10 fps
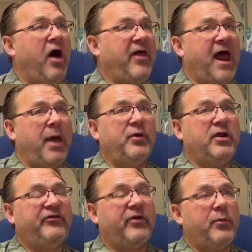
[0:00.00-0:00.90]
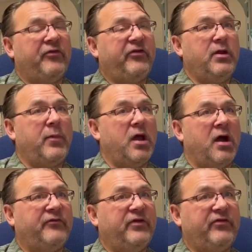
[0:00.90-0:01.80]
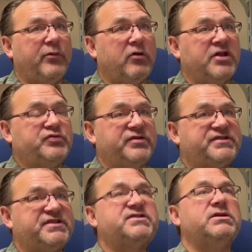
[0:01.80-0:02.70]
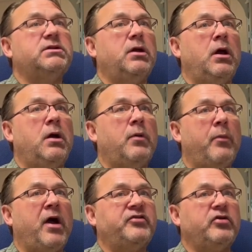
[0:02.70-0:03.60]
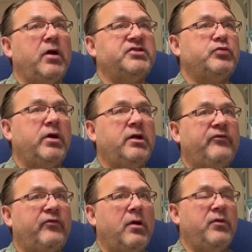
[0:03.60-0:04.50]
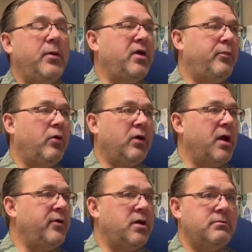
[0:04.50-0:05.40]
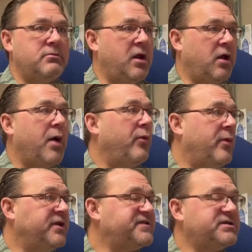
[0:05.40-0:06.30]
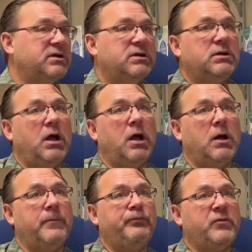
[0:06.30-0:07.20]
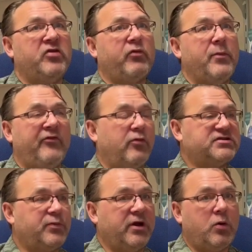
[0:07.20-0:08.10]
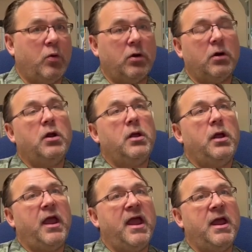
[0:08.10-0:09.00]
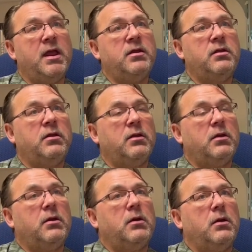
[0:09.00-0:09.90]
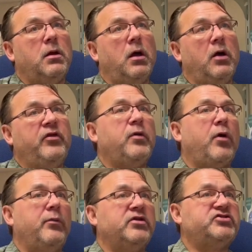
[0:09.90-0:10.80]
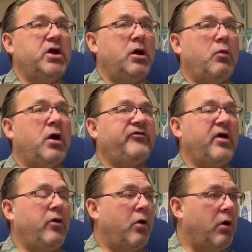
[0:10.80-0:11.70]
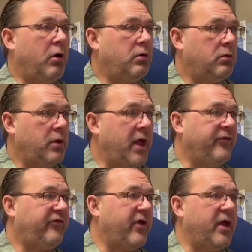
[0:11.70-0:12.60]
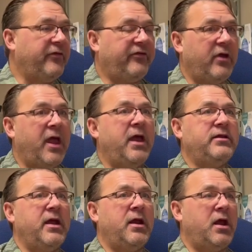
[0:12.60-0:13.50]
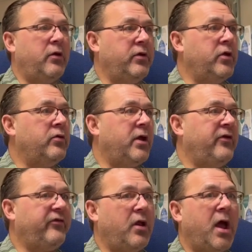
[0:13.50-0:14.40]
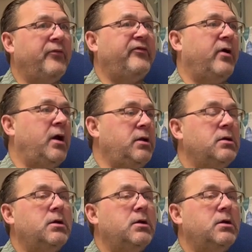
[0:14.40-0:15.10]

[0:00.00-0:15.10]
that happened is I'm sitting in my office. I'm a graduate assistant, about to graduate from the MBA program in a couple months. It's right before spring quarter, and the department chair walks down the hall and says, "Hey Dan, how are you?" And I said, "I'm fine."